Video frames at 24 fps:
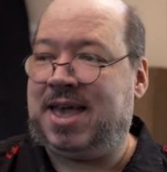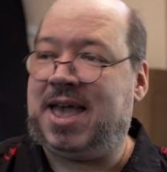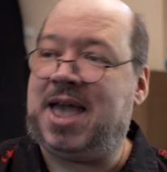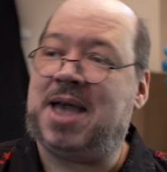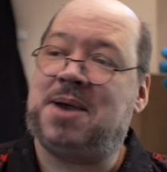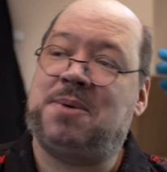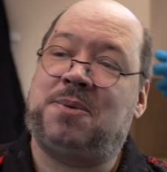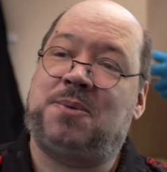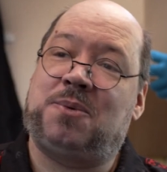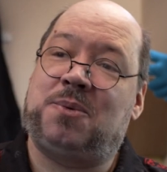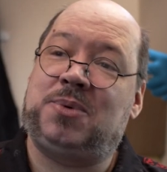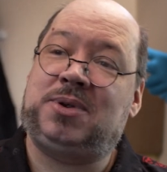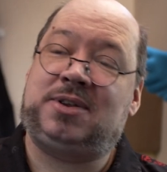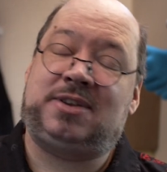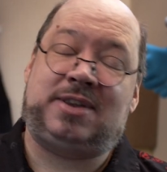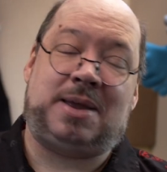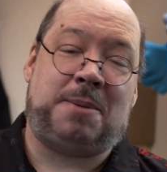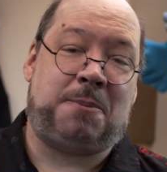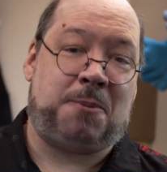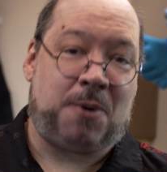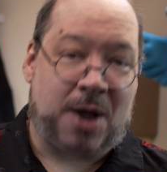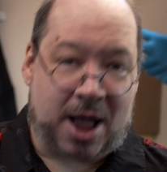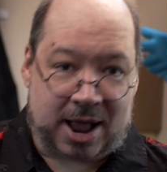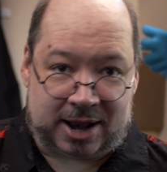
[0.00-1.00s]
And when we say
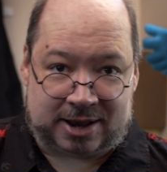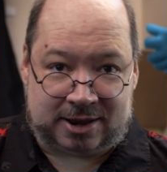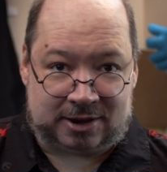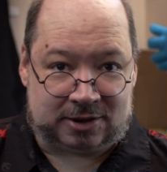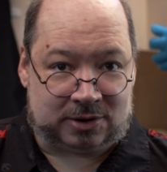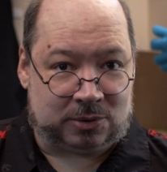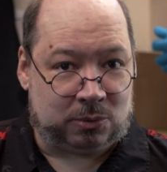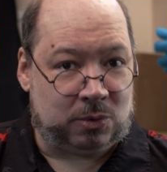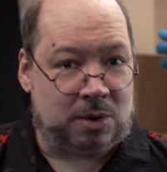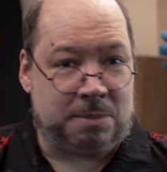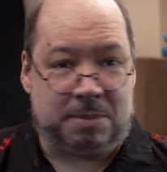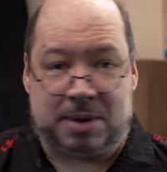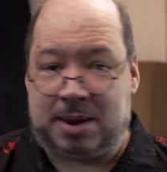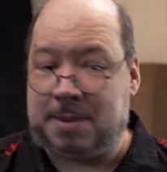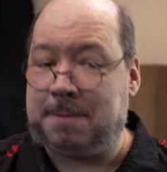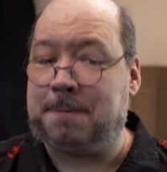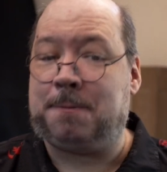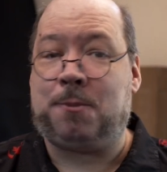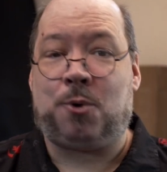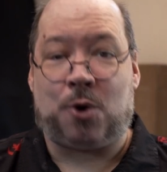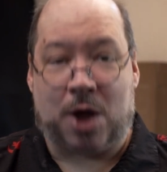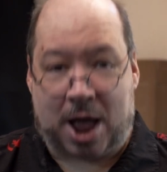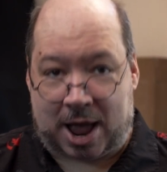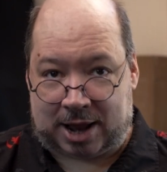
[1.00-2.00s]
practice, we mean
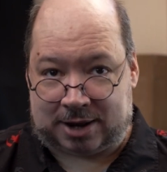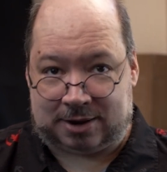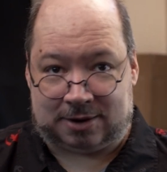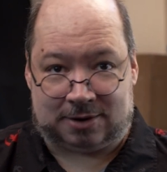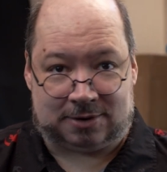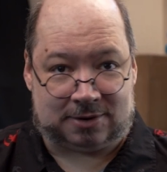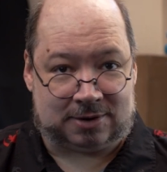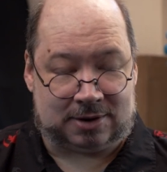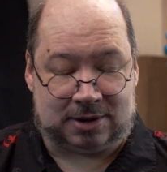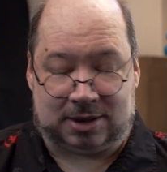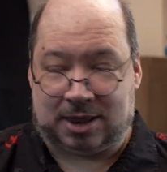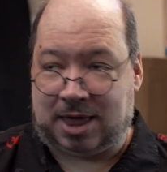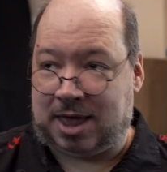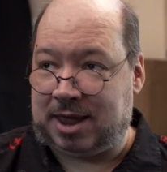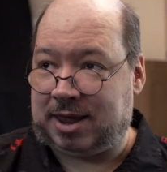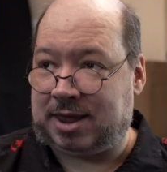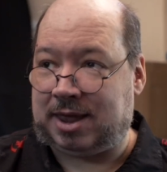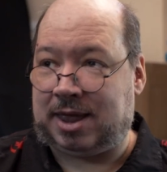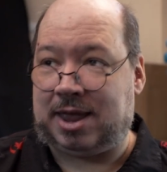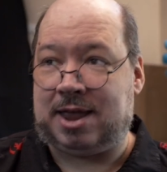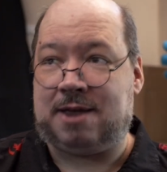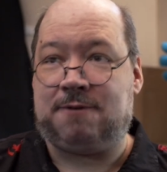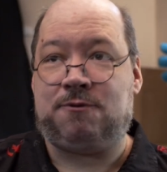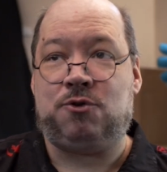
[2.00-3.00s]
practice.
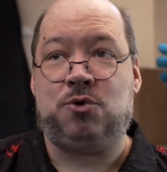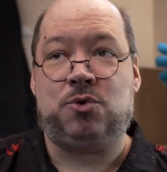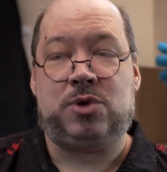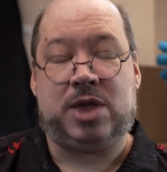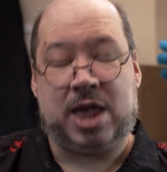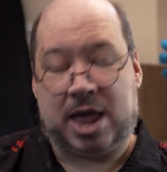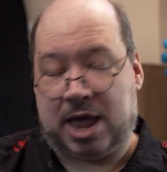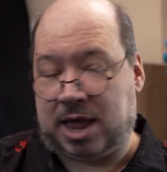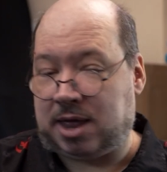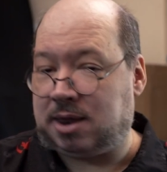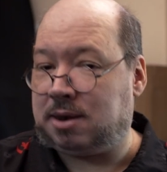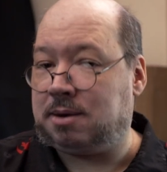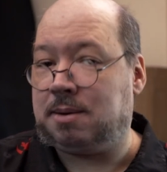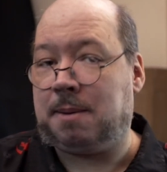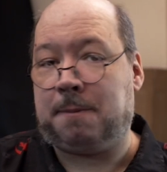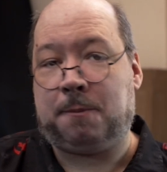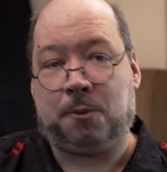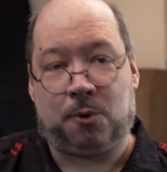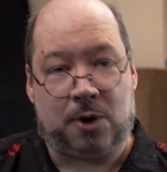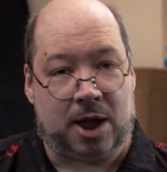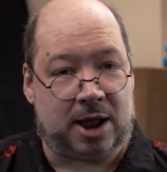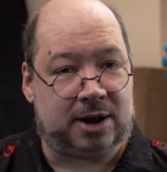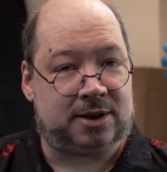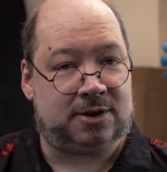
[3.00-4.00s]
Like, if you can,
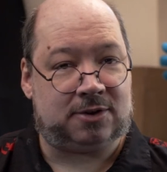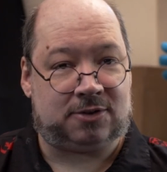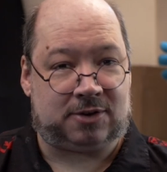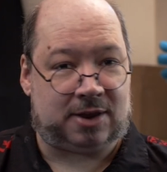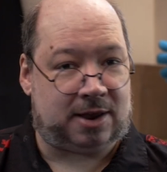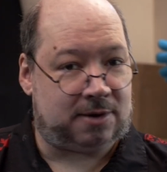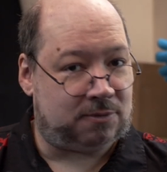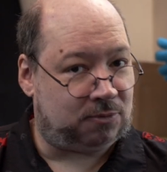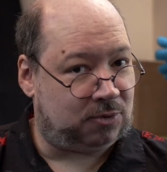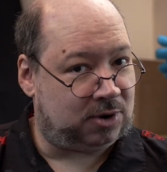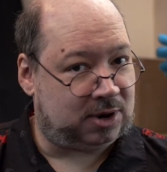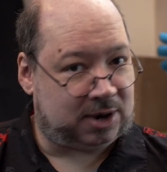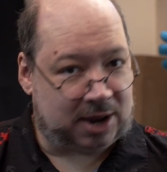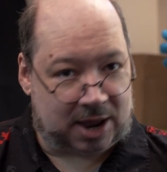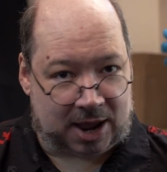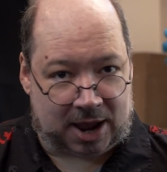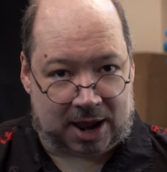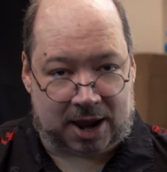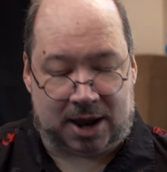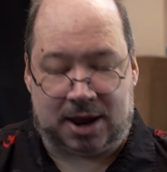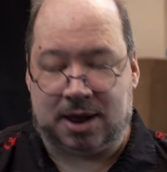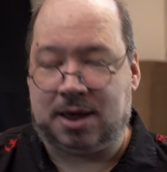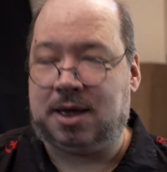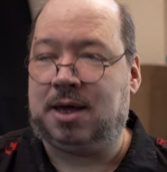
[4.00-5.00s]
practice every
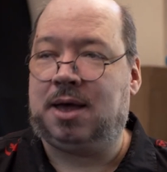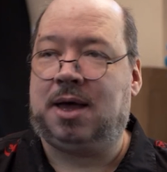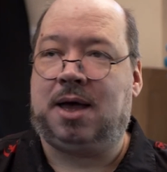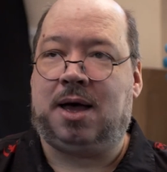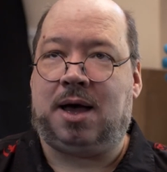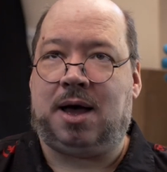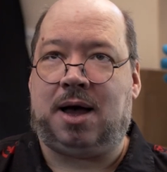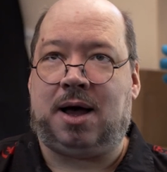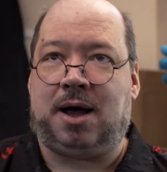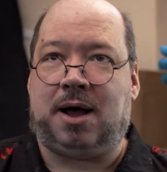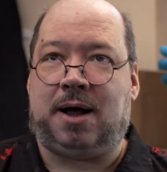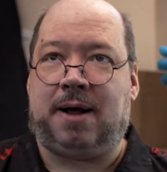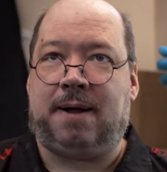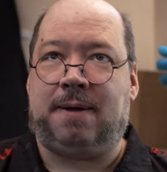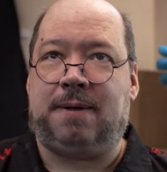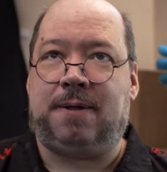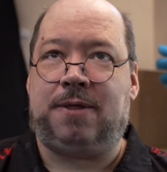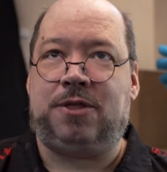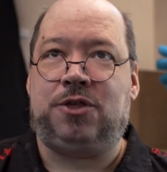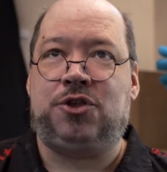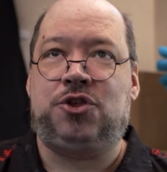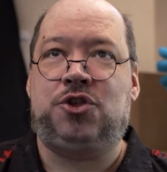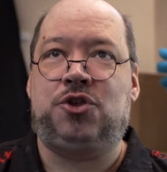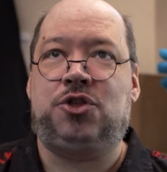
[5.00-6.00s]
day.
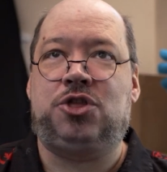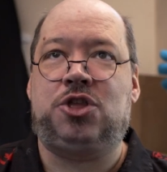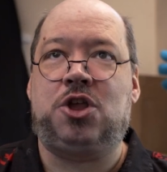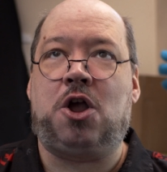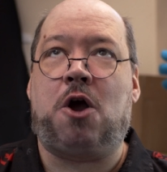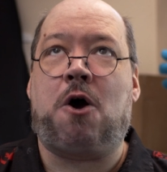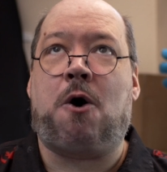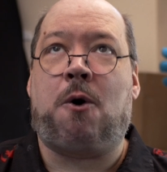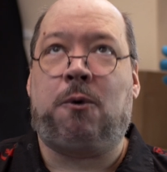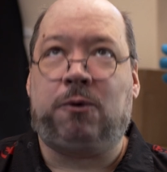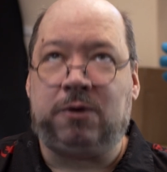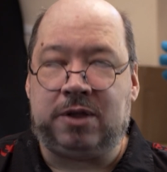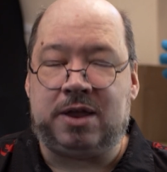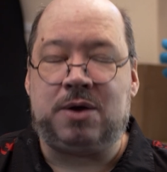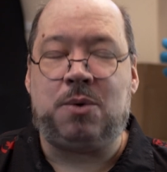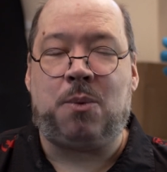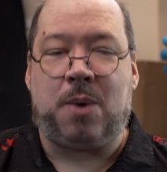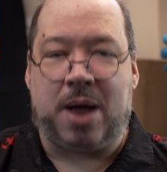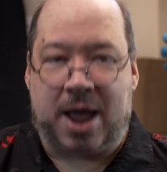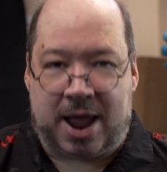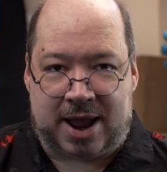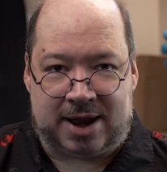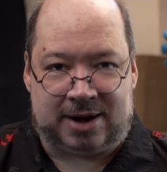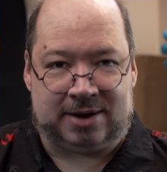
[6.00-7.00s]
The only
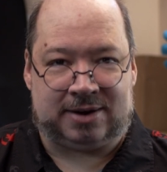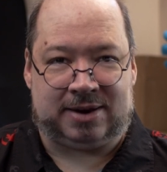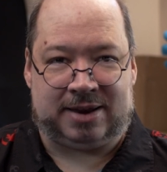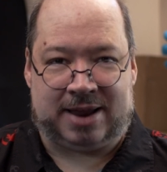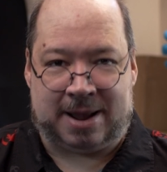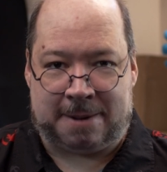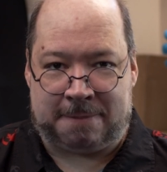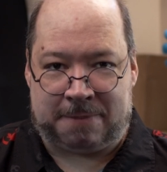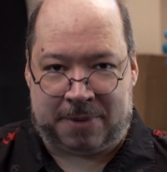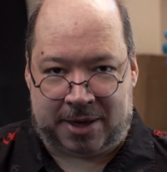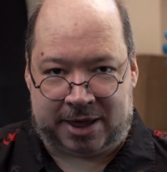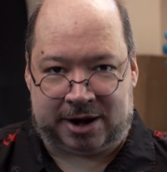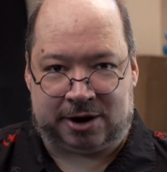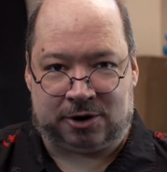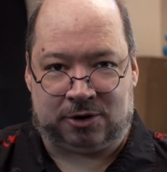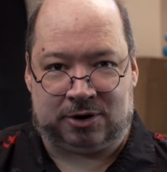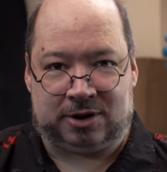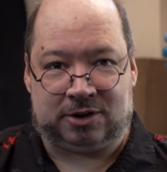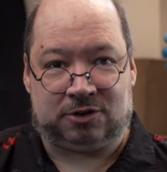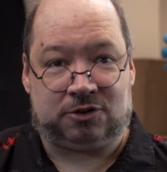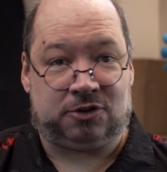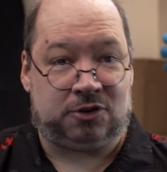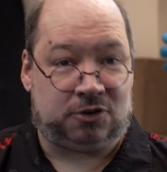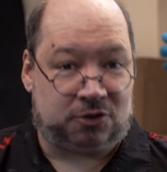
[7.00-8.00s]
way to get better
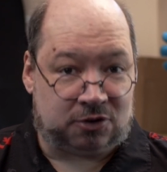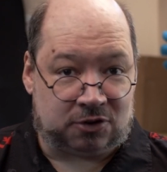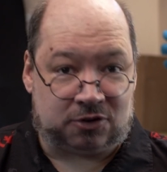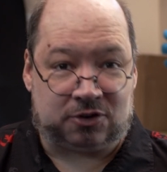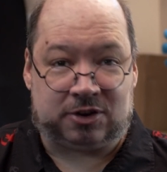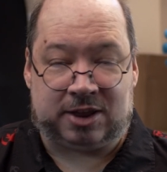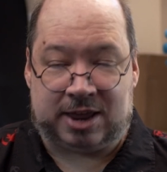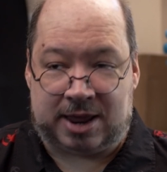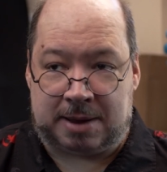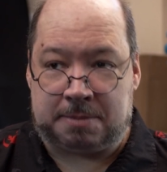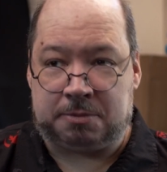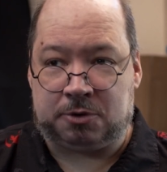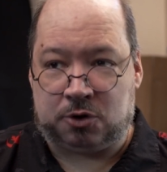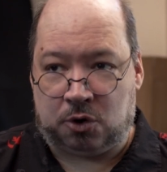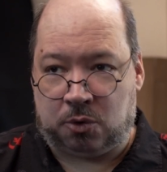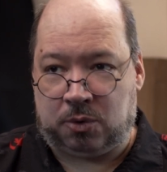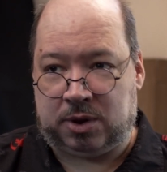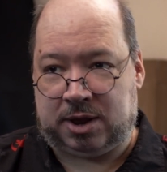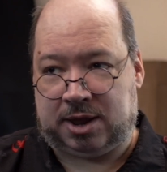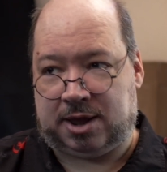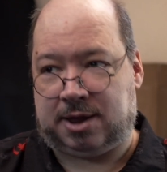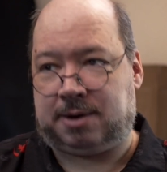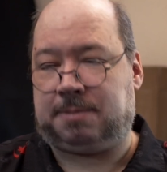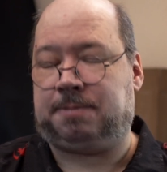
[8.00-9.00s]
is to just keep
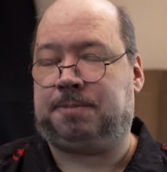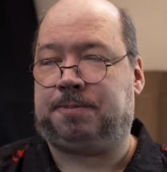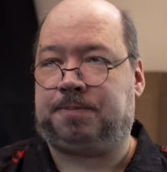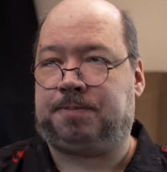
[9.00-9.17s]
doing it.